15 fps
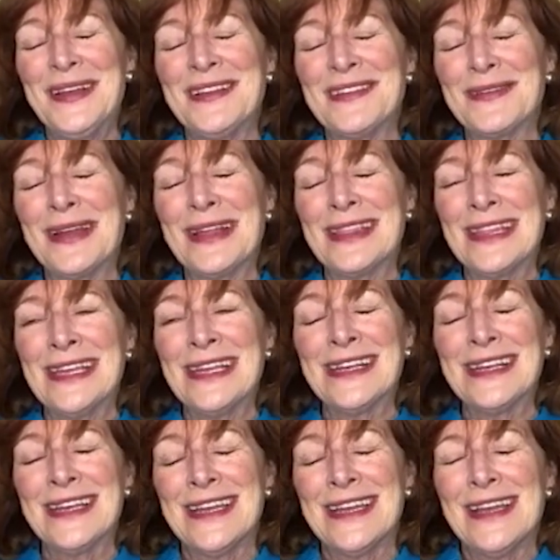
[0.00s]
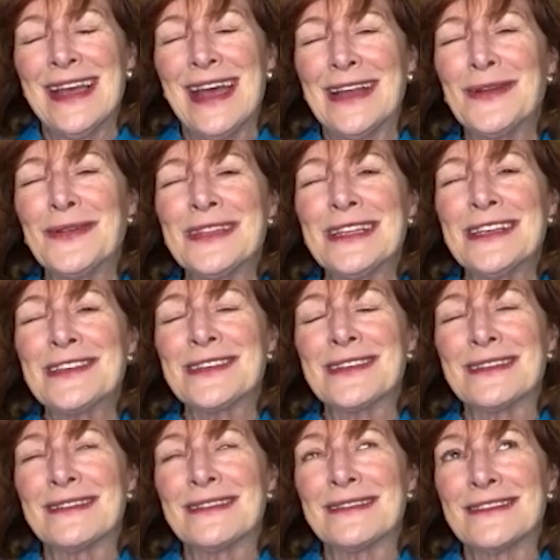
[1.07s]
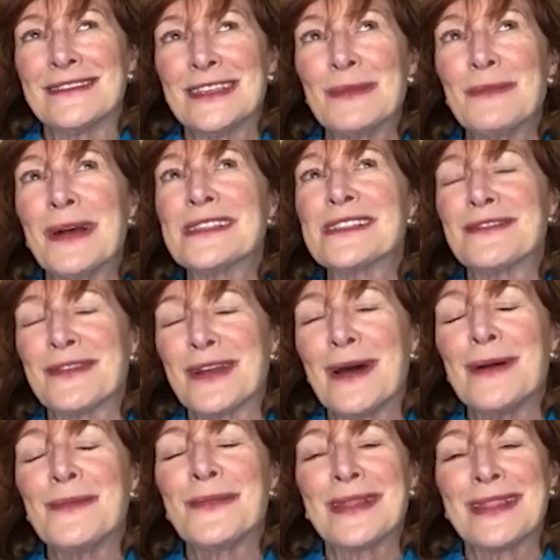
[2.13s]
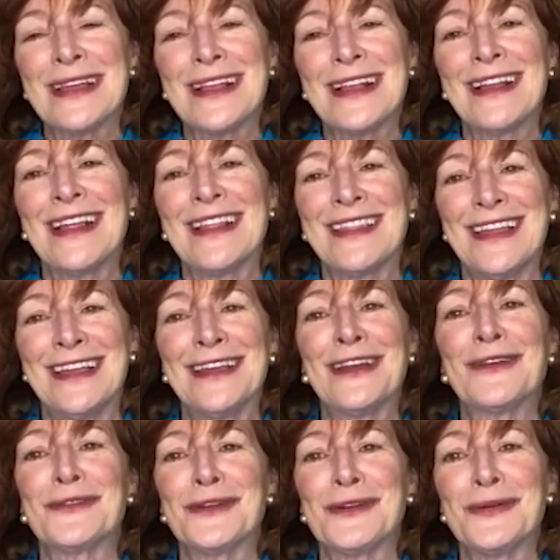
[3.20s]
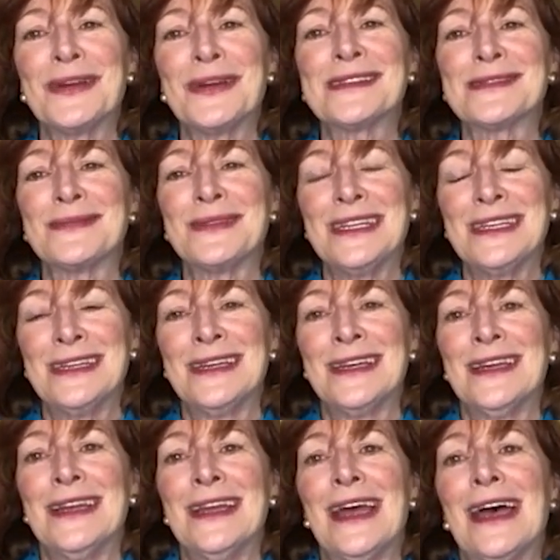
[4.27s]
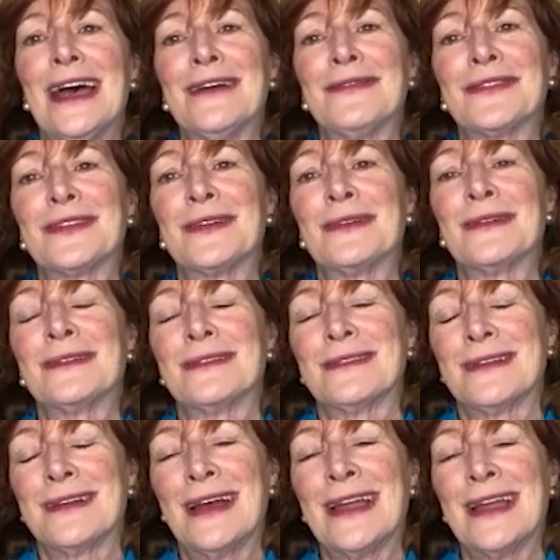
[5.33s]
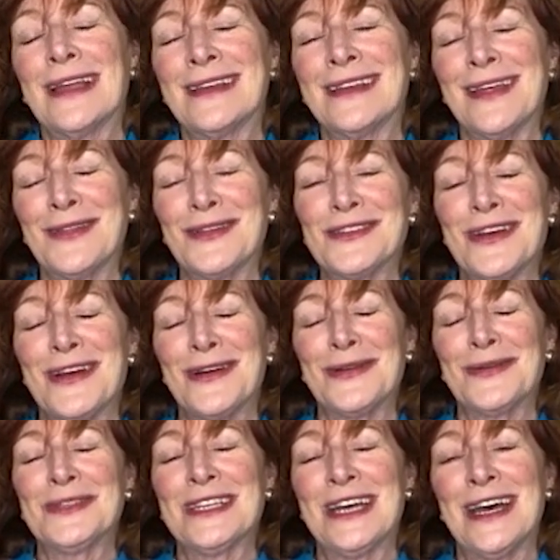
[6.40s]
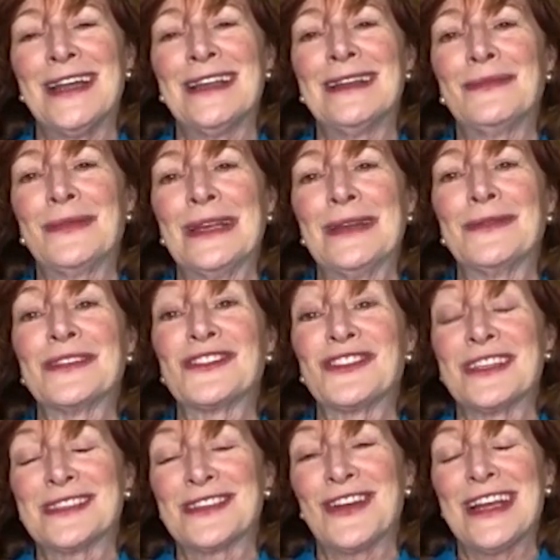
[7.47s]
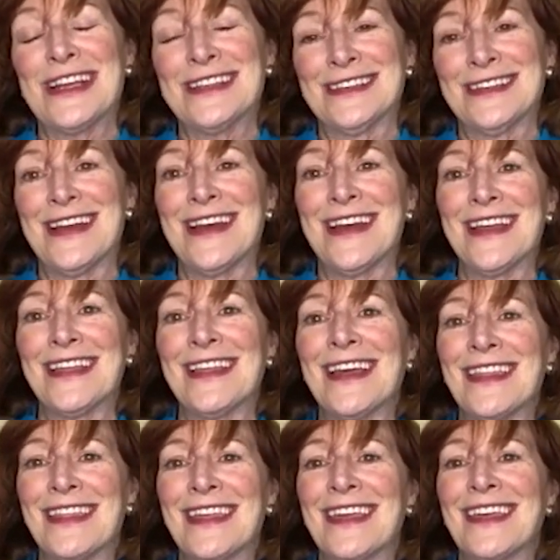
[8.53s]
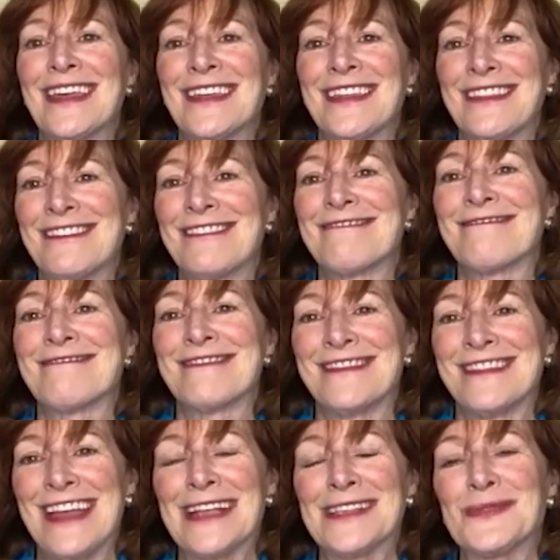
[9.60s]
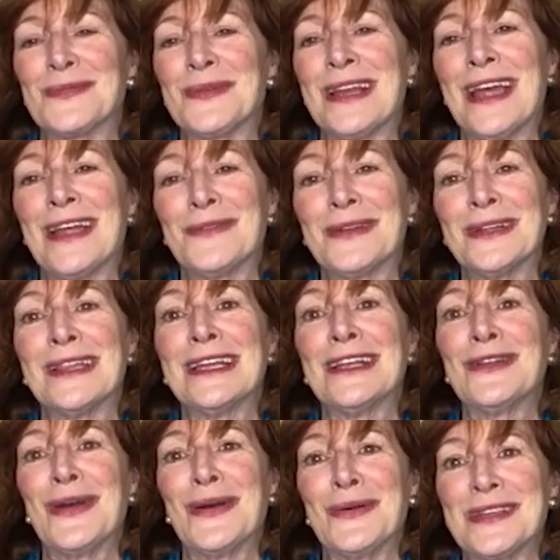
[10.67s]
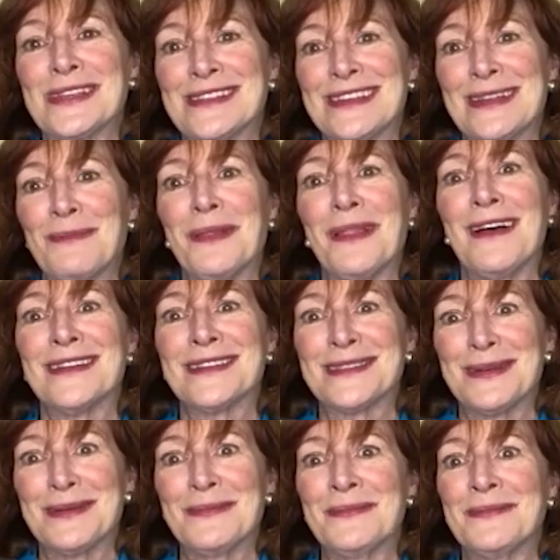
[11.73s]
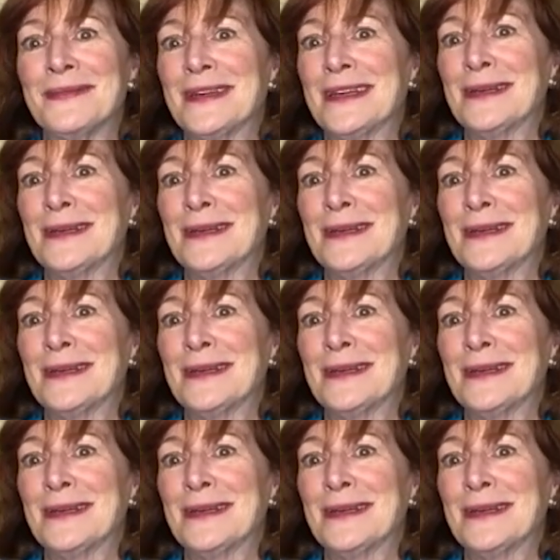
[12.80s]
So I don't think she must have come with it. And I think it grew after I had another dog who died, and when it was just Grace and I think that's when I really noticed it blossom.